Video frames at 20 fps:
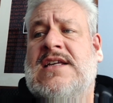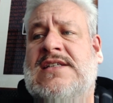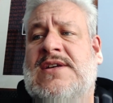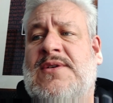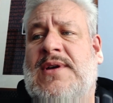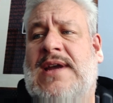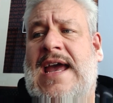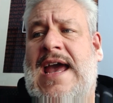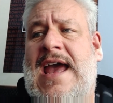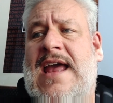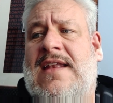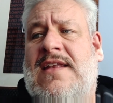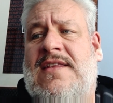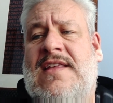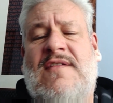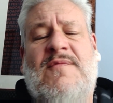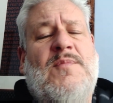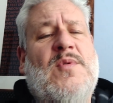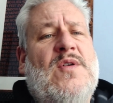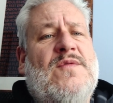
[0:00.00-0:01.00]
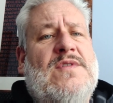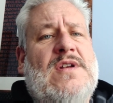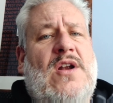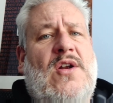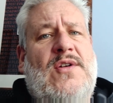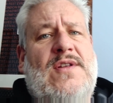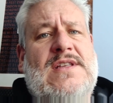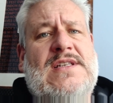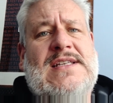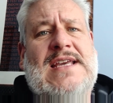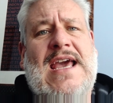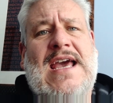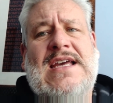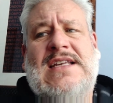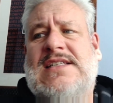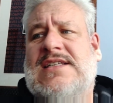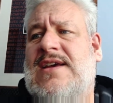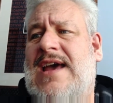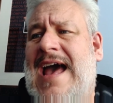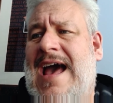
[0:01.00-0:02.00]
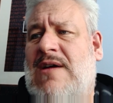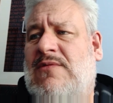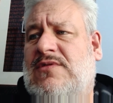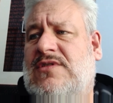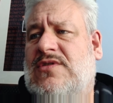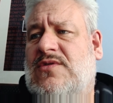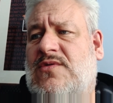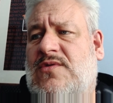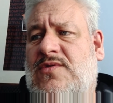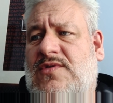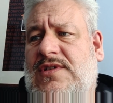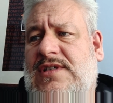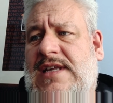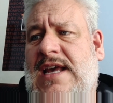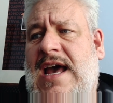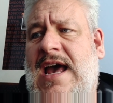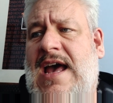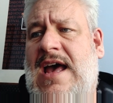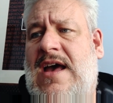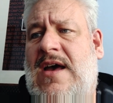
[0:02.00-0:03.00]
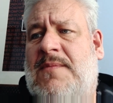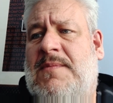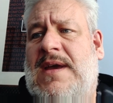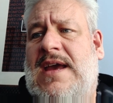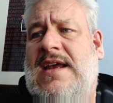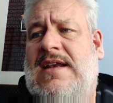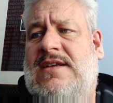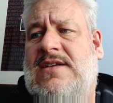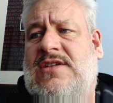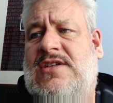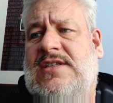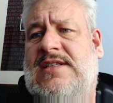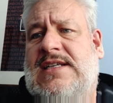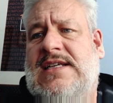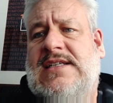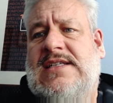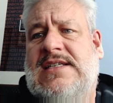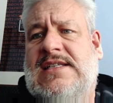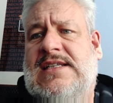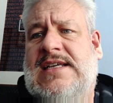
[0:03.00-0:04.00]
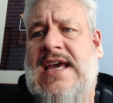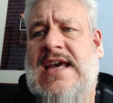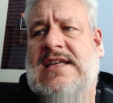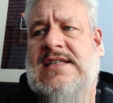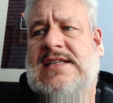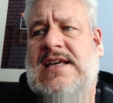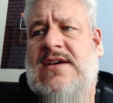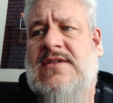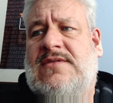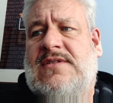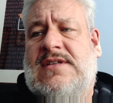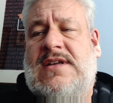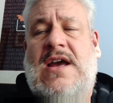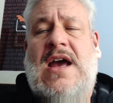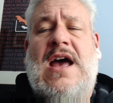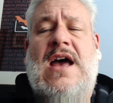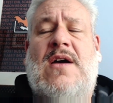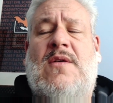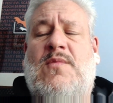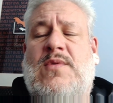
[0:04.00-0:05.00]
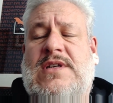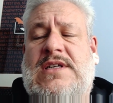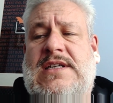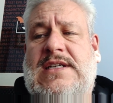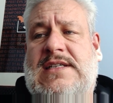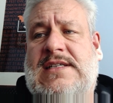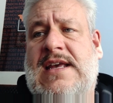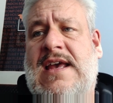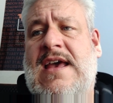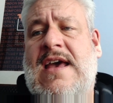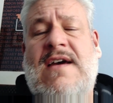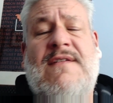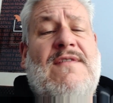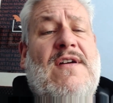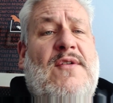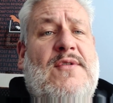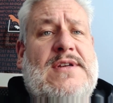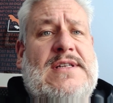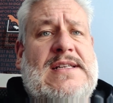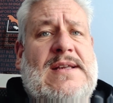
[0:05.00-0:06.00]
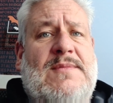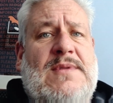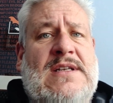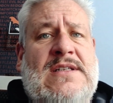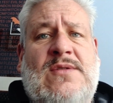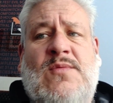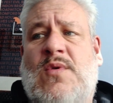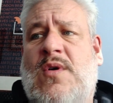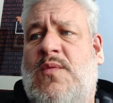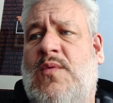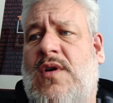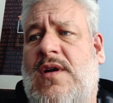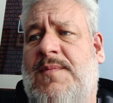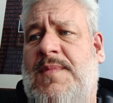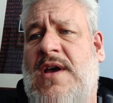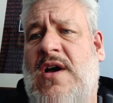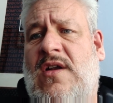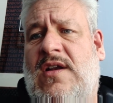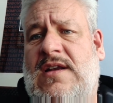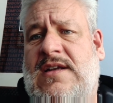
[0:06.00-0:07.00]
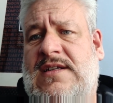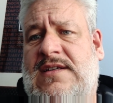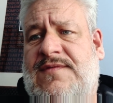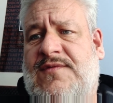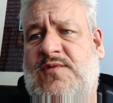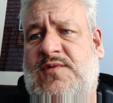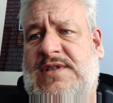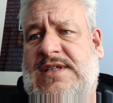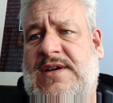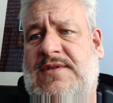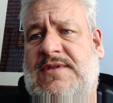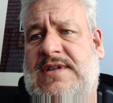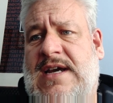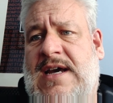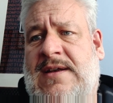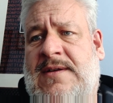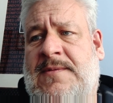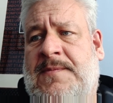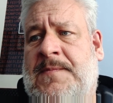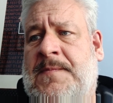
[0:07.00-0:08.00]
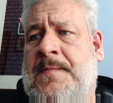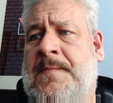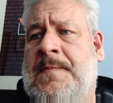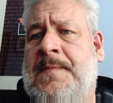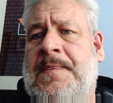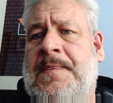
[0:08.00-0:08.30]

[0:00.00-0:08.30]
So again, they've moved a lot of the scares to outdoors and just into scare zones, which is very similar to what Wallaby Holland have also done.